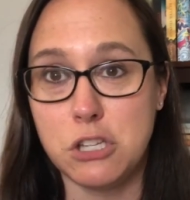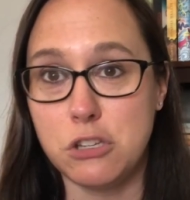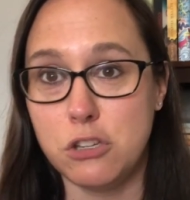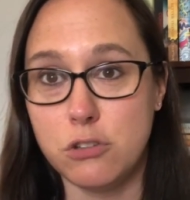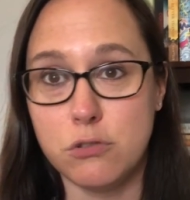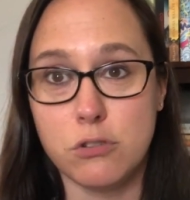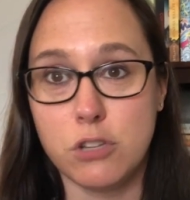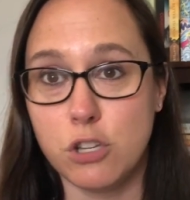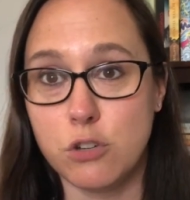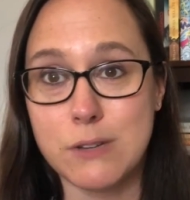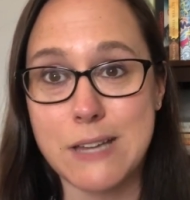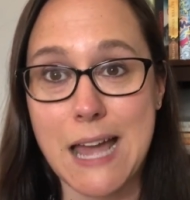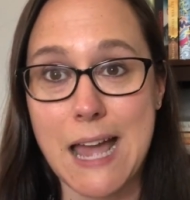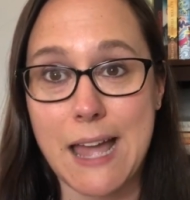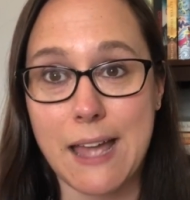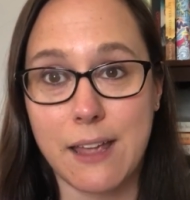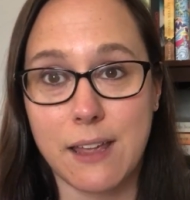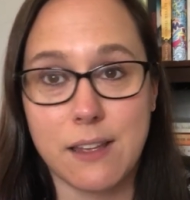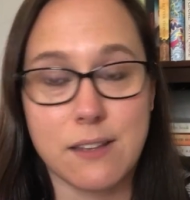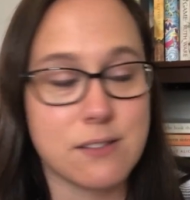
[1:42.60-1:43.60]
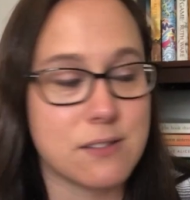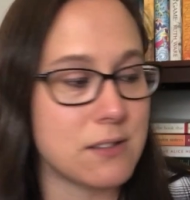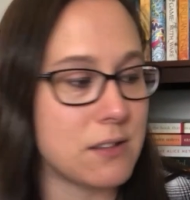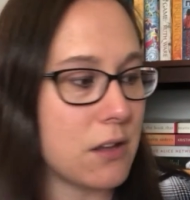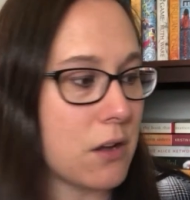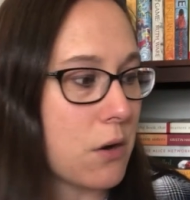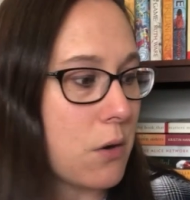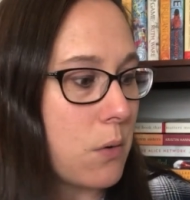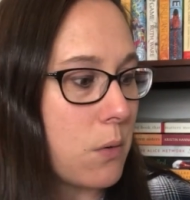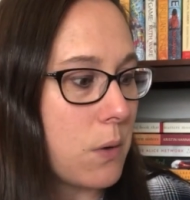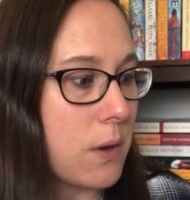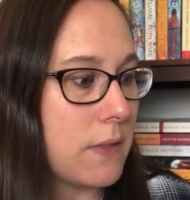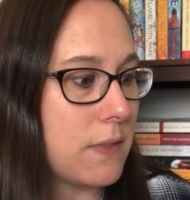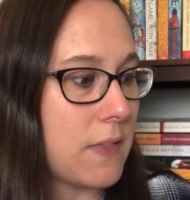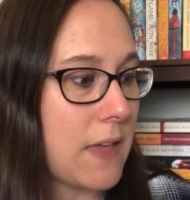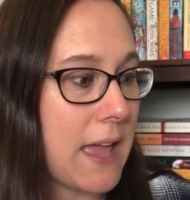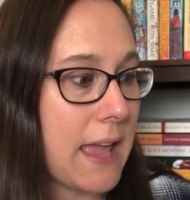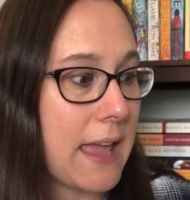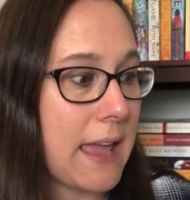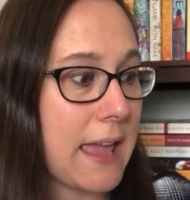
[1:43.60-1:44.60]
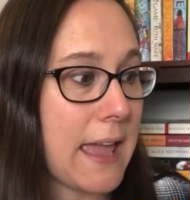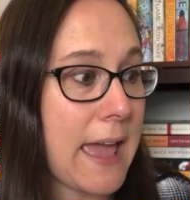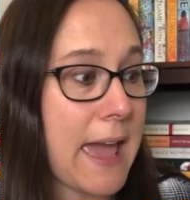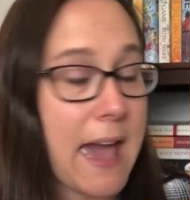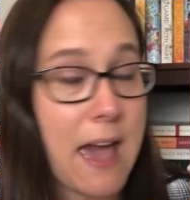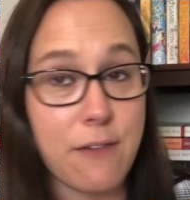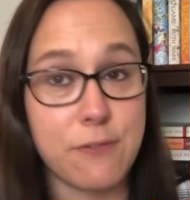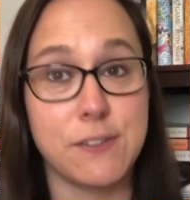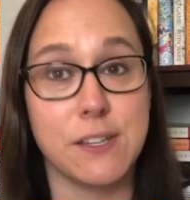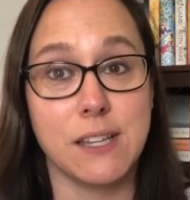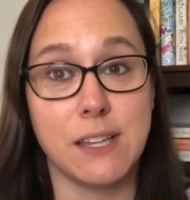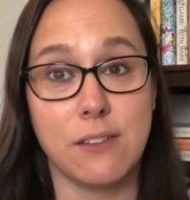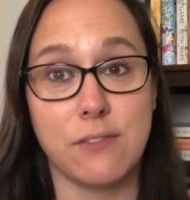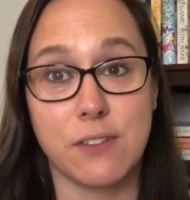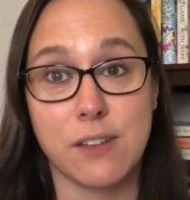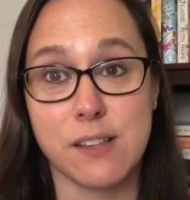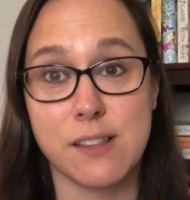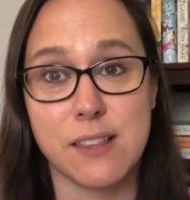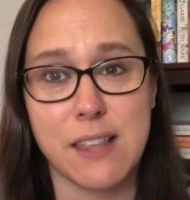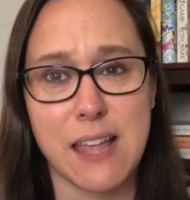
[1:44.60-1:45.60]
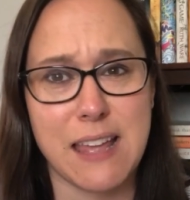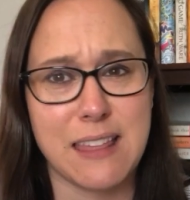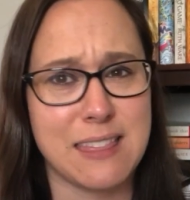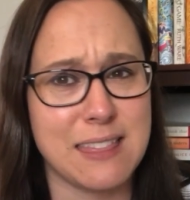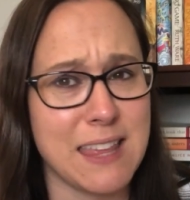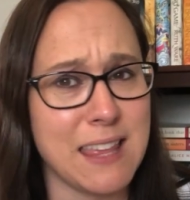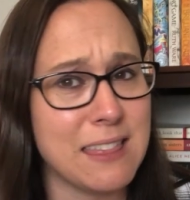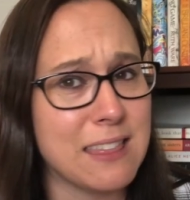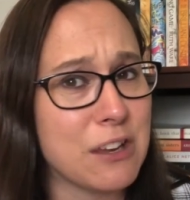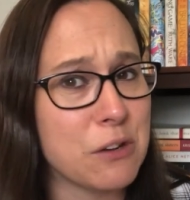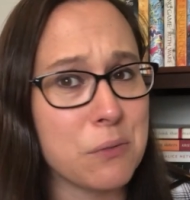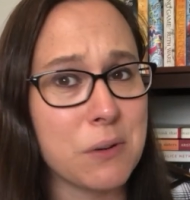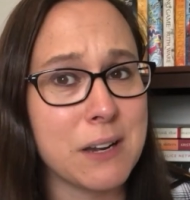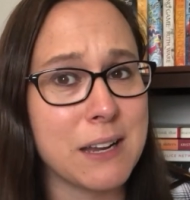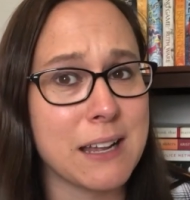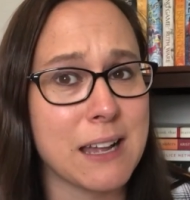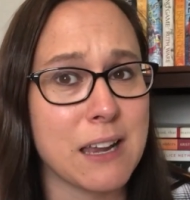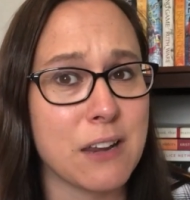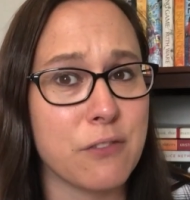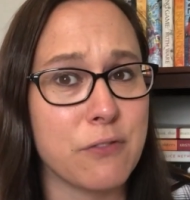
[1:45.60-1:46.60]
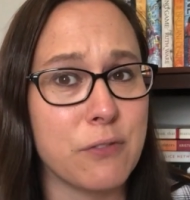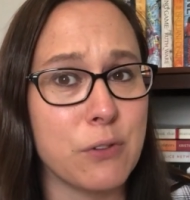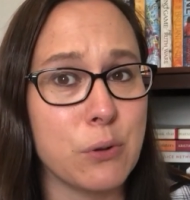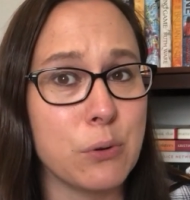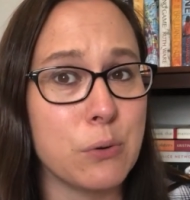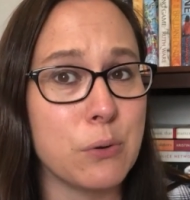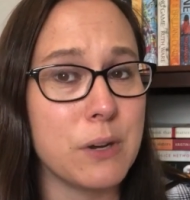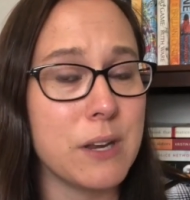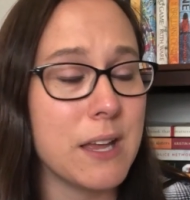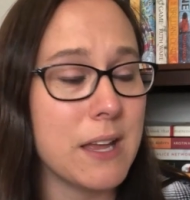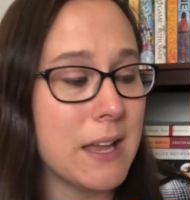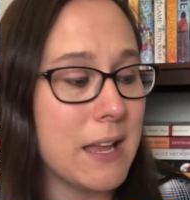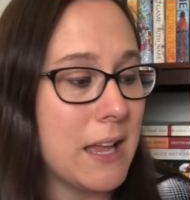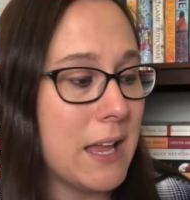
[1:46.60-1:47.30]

you, you die. So they have to leave because I think they're running out of food.